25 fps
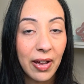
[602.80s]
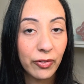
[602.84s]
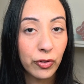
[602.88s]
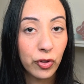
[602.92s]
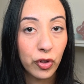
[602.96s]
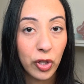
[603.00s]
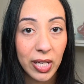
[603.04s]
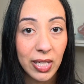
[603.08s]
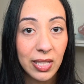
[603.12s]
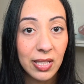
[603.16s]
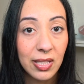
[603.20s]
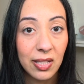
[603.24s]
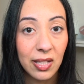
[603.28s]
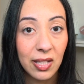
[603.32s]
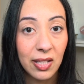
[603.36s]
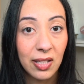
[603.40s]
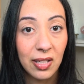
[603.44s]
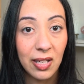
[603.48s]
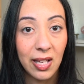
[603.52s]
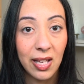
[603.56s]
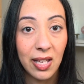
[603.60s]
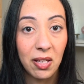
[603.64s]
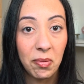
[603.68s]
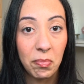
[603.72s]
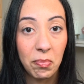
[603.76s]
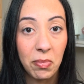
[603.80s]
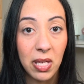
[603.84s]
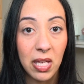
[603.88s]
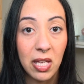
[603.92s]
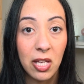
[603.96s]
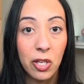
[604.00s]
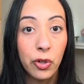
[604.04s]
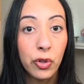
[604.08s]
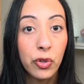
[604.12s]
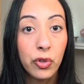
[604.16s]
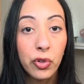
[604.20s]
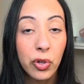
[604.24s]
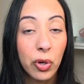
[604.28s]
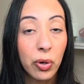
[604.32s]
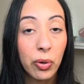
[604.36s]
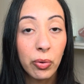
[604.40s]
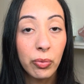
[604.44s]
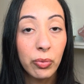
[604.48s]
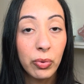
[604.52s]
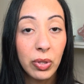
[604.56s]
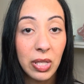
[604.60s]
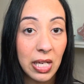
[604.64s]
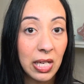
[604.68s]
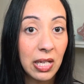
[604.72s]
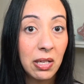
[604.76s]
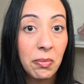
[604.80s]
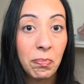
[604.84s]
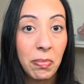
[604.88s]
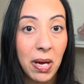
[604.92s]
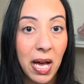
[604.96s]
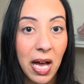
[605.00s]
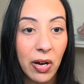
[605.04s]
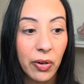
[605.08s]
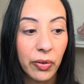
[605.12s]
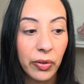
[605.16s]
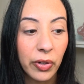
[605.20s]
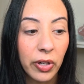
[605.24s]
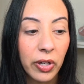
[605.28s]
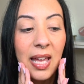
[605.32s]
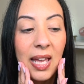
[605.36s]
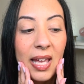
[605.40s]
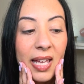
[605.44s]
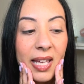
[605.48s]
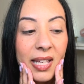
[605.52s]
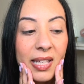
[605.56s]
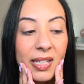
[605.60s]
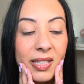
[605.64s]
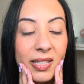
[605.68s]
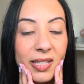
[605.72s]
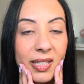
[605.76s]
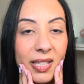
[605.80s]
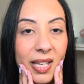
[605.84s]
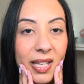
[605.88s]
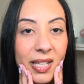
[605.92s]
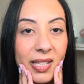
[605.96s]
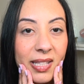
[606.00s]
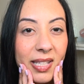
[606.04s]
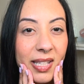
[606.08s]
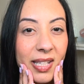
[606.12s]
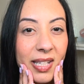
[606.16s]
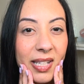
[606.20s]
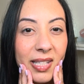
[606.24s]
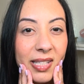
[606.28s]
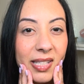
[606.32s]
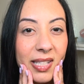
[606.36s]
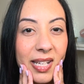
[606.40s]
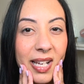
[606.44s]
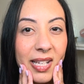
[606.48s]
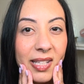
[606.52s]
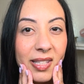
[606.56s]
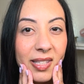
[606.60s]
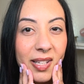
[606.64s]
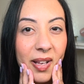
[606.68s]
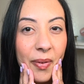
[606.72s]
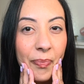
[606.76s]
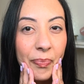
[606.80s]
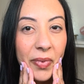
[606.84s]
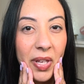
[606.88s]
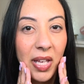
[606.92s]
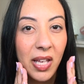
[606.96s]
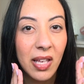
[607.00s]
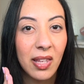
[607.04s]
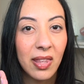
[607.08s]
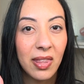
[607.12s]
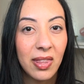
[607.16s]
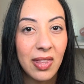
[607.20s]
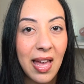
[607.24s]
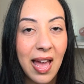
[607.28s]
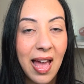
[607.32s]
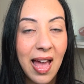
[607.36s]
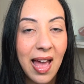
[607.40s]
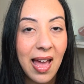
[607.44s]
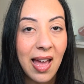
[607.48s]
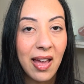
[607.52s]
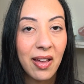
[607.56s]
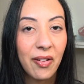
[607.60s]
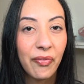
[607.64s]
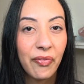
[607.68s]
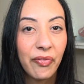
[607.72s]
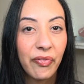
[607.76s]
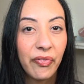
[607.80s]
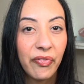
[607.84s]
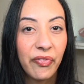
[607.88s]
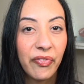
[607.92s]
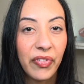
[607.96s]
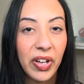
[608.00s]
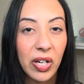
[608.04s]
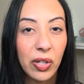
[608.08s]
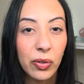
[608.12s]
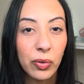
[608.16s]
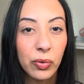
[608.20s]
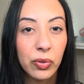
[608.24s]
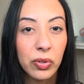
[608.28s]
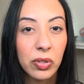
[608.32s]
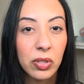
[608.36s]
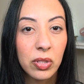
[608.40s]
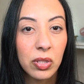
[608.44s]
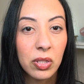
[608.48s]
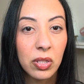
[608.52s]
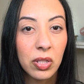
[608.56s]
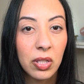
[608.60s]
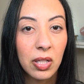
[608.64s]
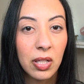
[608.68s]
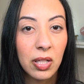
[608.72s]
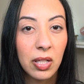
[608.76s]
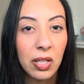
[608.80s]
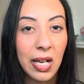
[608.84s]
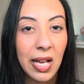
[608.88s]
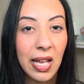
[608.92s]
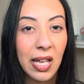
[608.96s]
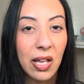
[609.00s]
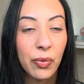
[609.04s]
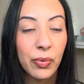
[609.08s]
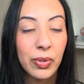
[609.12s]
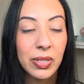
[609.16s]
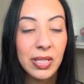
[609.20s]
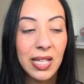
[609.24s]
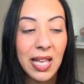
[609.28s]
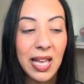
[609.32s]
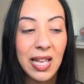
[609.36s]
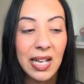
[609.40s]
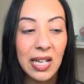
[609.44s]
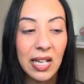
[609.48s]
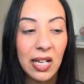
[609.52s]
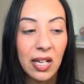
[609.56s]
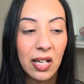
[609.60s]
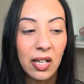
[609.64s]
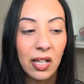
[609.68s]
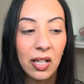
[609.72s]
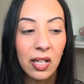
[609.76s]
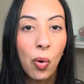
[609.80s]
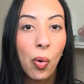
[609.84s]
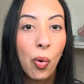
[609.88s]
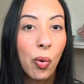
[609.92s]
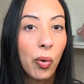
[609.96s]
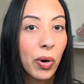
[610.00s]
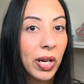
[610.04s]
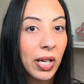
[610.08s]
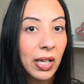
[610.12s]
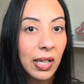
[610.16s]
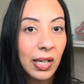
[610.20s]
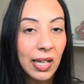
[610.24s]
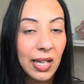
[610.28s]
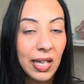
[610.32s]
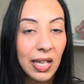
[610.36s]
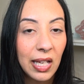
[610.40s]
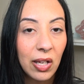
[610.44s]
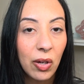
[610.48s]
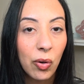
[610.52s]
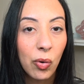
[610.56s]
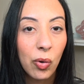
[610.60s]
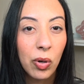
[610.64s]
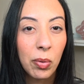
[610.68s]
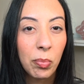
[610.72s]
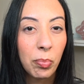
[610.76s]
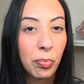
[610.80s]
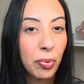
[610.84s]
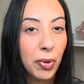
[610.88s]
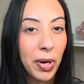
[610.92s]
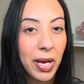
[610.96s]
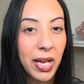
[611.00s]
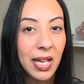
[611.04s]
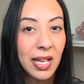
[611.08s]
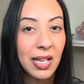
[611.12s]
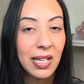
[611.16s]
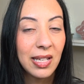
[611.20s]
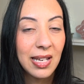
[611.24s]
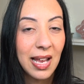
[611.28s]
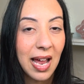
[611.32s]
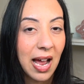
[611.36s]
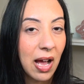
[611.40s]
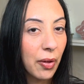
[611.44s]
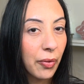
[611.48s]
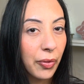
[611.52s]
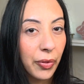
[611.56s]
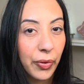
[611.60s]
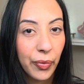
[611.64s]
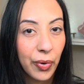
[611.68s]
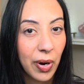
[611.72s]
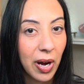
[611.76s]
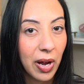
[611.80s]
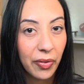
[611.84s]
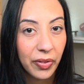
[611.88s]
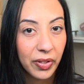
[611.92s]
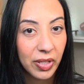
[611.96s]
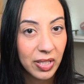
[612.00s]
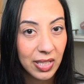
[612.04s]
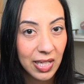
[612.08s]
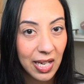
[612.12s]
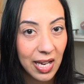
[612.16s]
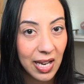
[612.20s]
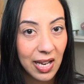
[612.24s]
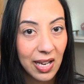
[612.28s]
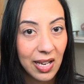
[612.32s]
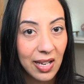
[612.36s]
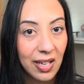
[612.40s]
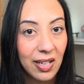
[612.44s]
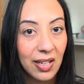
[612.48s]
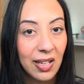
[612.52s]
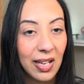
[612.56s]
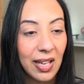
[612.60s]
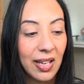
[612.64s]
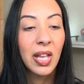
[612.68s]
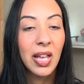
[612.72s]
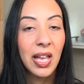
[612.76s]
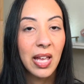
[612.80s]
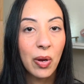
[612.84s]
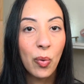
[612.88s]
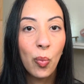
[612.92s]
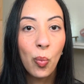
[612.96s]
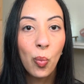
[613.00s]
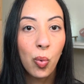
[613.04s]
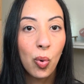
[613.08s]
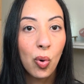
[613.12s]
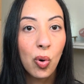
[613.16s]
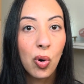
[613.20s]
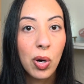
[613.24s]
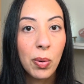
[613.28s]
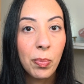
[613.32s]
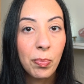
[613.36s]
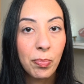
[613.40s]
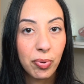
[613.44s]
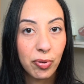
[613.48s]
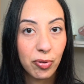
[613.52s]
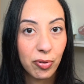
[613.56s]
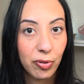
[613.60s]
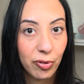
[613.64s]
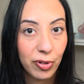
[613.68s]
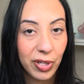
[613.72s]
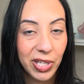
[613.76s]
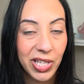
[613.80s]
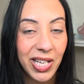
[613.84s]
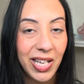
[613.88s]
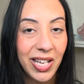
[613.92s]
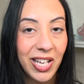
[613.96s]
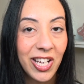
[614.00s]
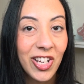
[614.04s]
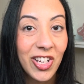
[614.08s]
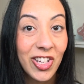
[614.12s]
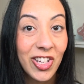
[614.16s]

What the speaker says: dry skin like me, you don't need powder. It's not something that felt like it was getting oily or breaking down throughout the day. Like, it wore pretty